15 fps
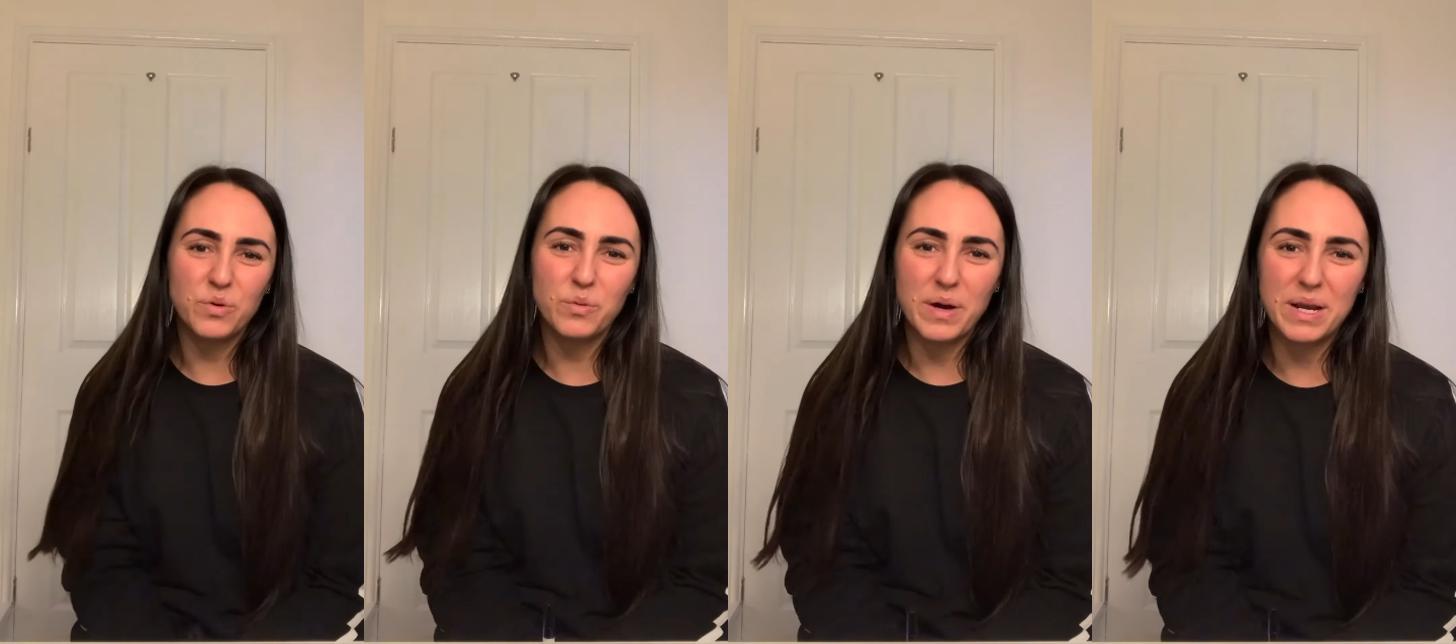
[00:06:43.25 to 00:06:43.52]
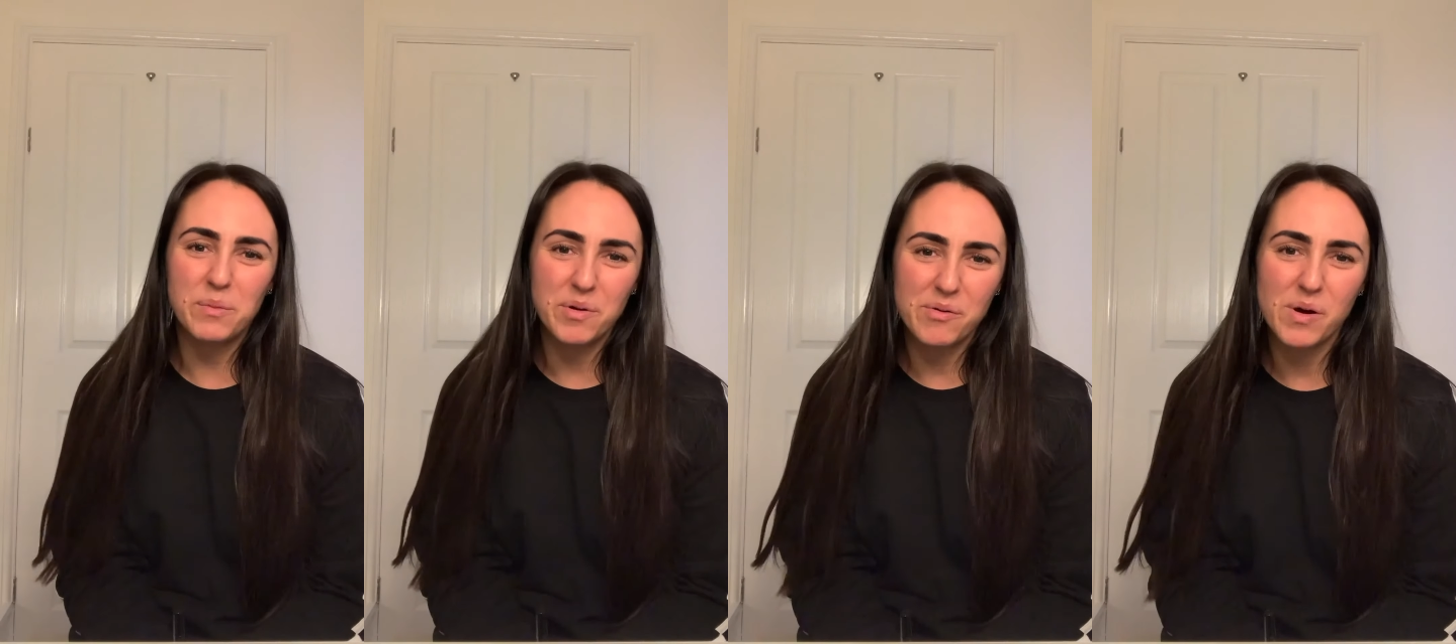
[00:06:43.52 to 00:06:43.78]

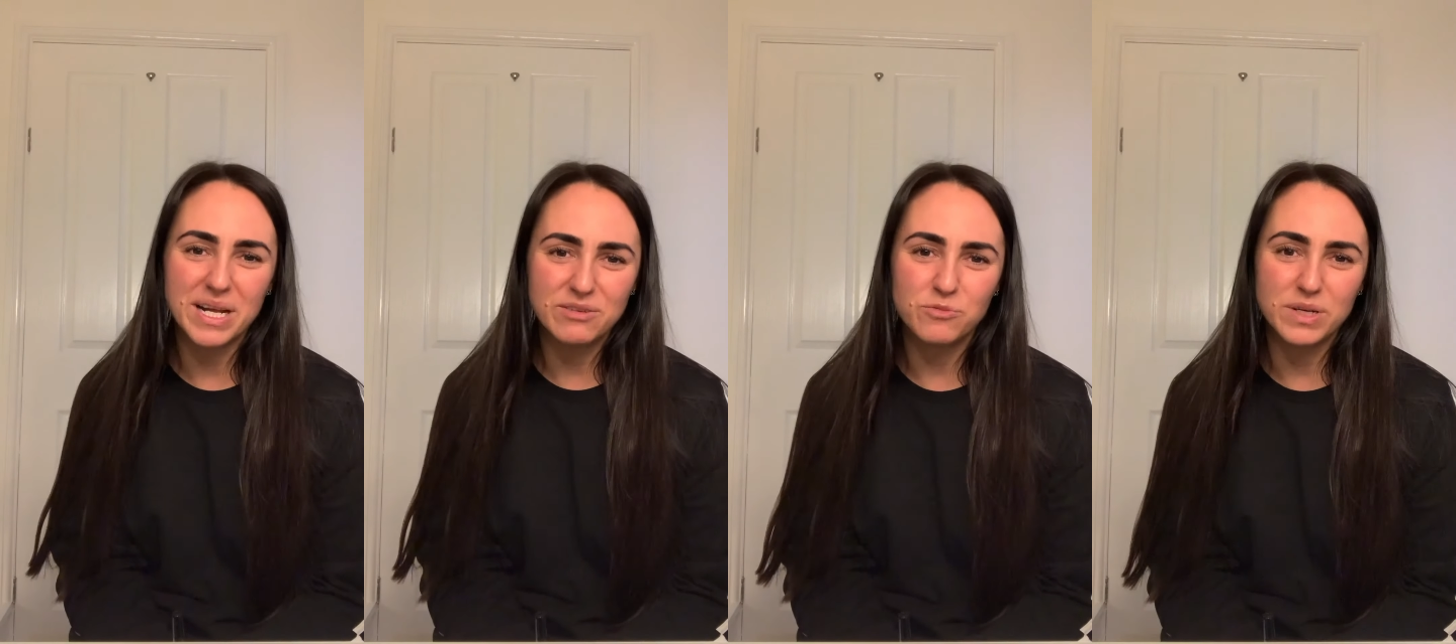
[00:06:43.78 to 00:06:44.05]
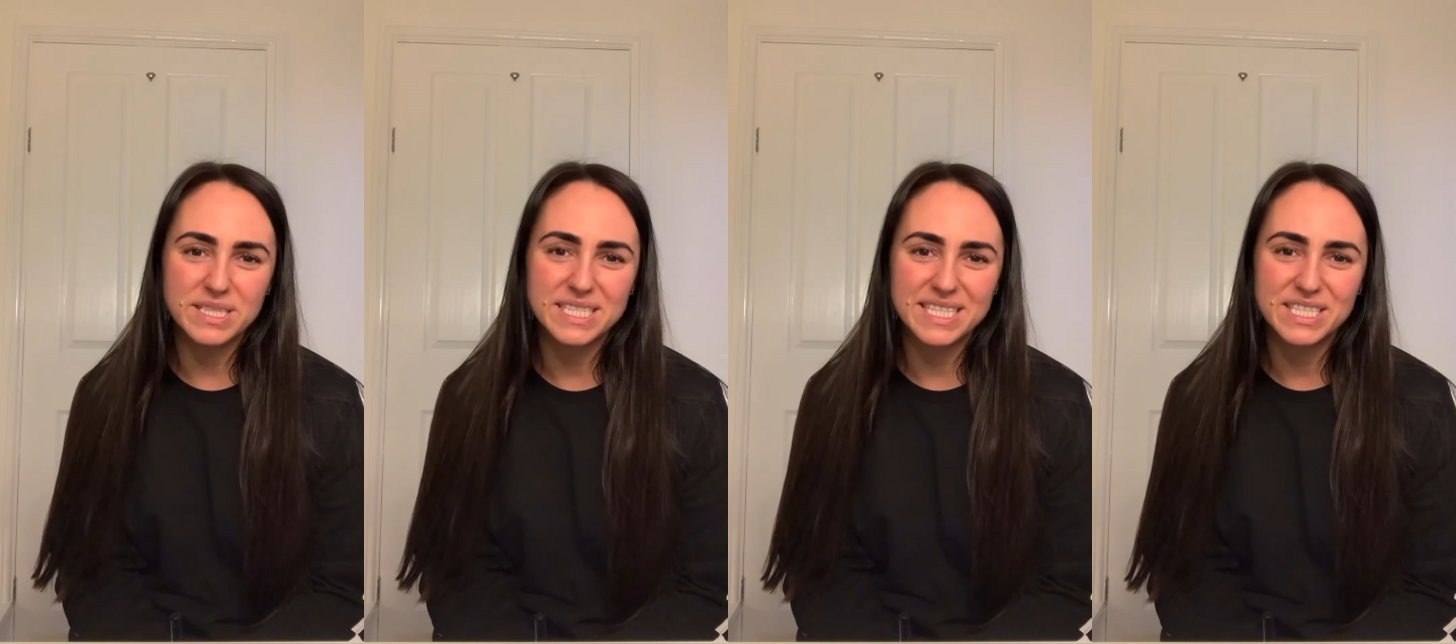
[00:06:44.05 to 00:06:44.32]
when we're
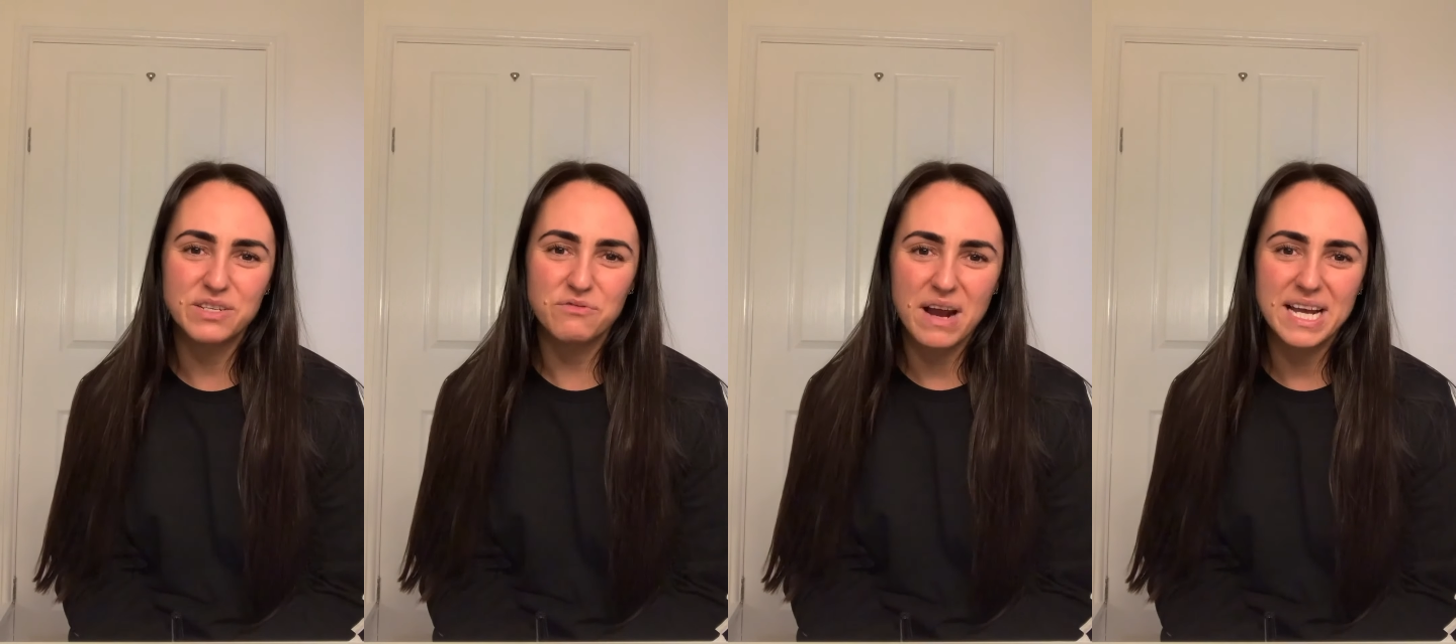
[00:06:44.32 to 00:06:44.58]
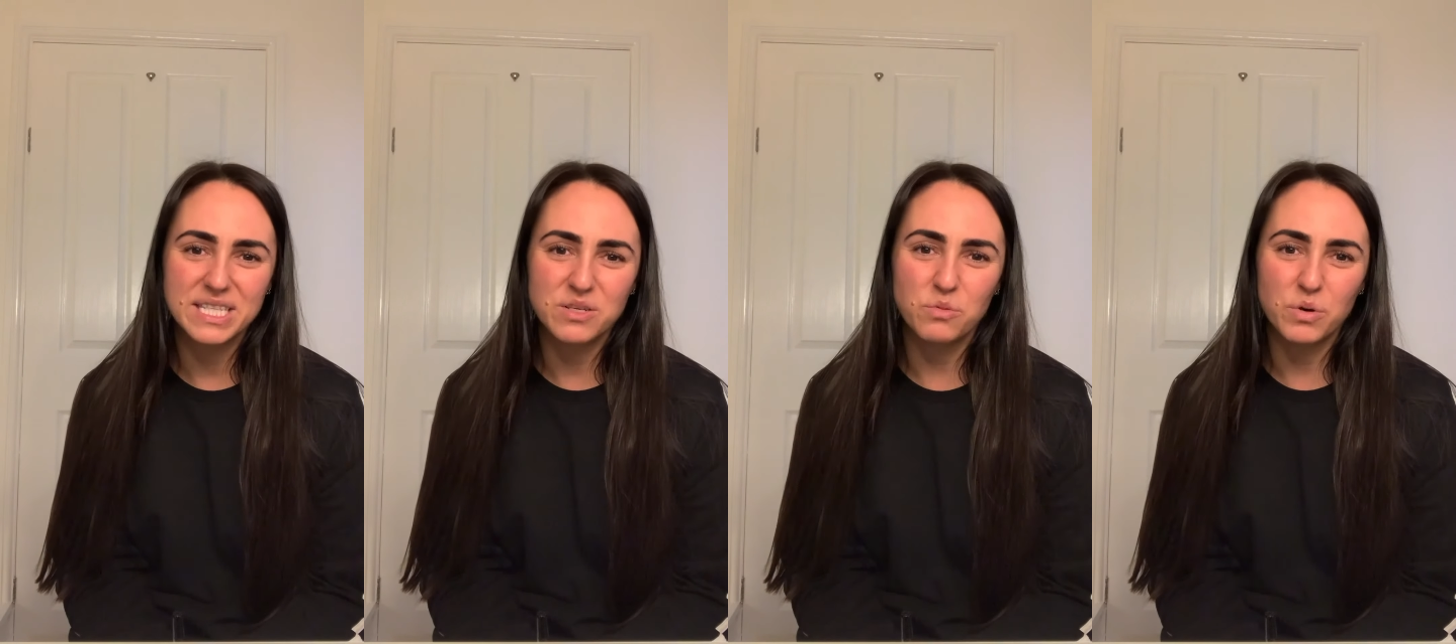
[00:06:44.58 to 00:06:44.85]
wanting to
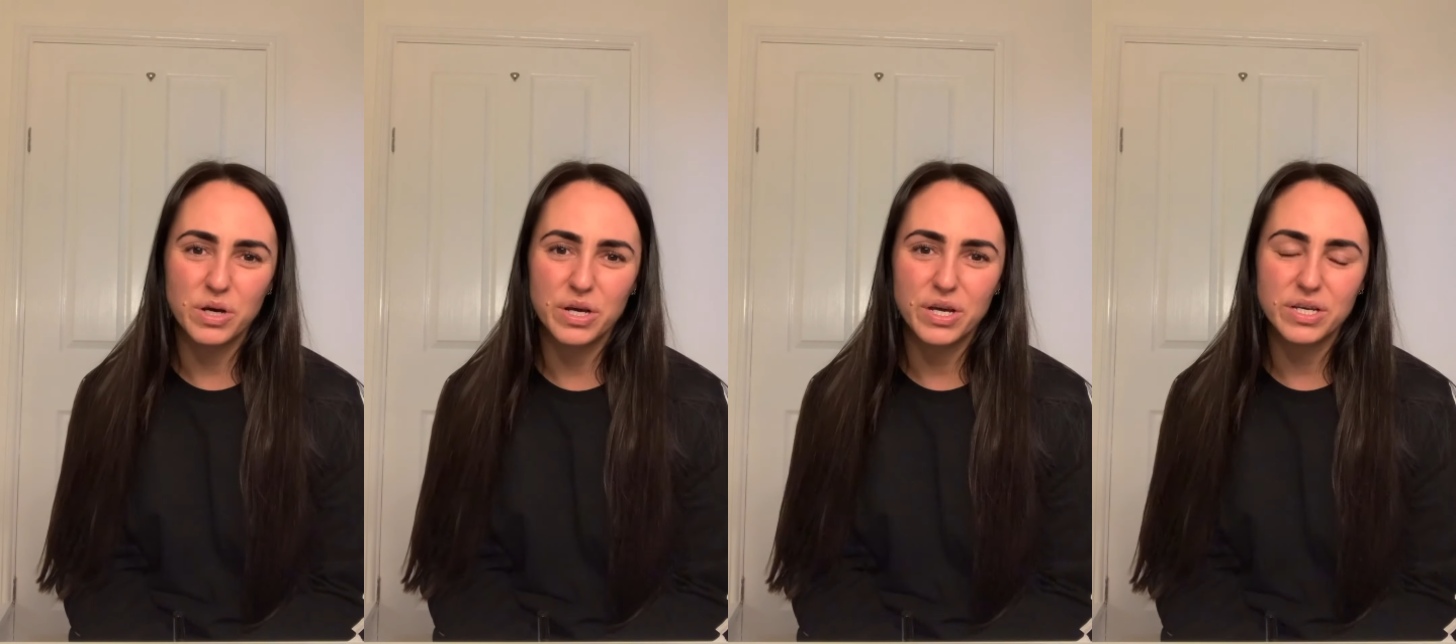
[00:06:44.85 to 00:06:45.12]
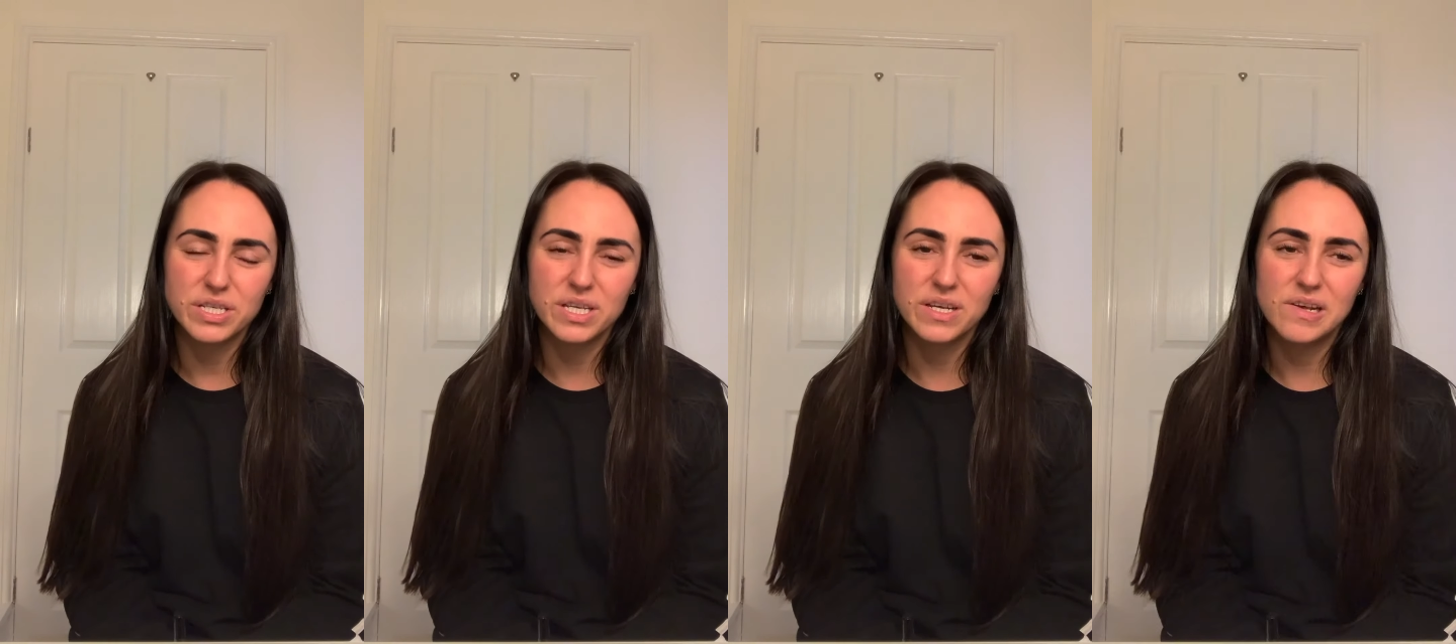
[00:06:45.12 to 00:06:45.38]
write a word?